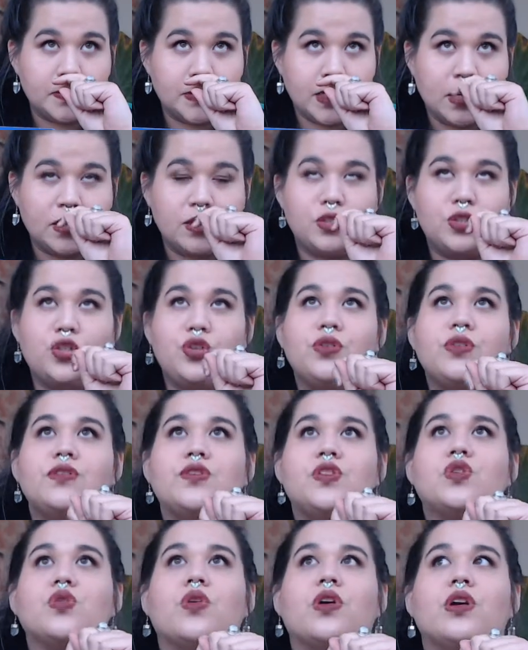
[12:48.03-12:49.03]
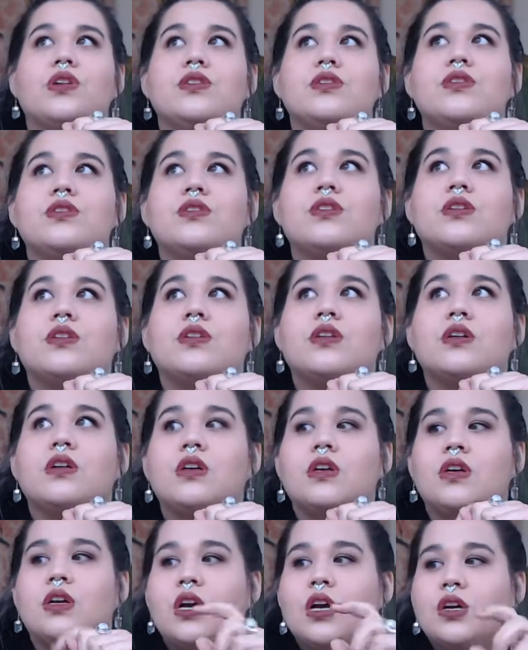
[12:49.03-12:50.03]
Two of Swords.
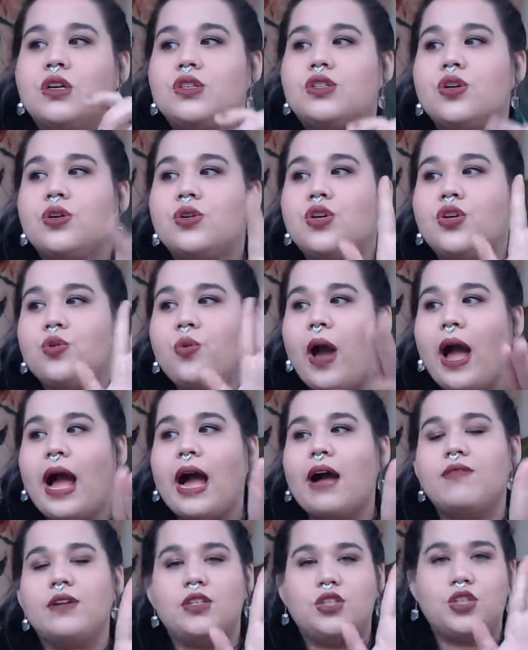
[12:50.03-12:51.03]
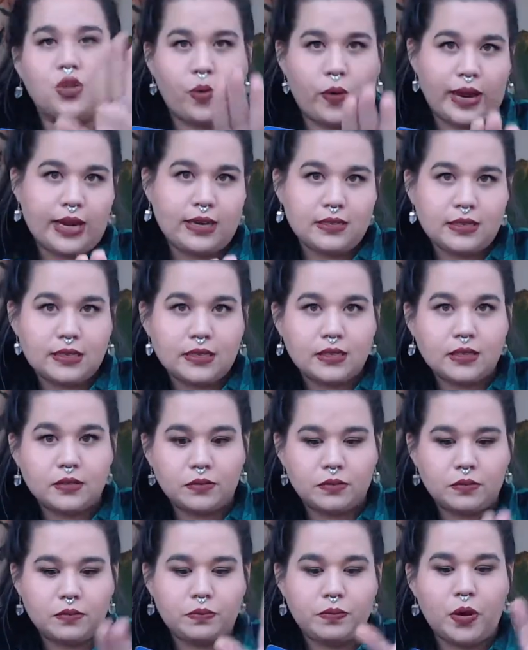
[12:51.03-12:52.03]
So you have a choice,
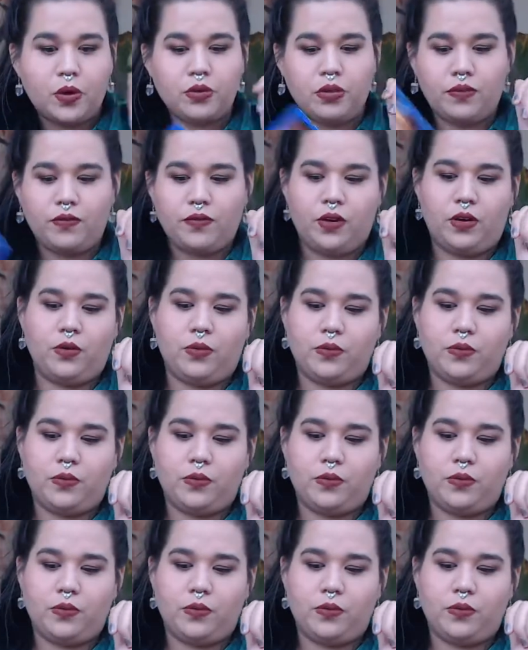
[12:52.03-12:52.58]
both of you.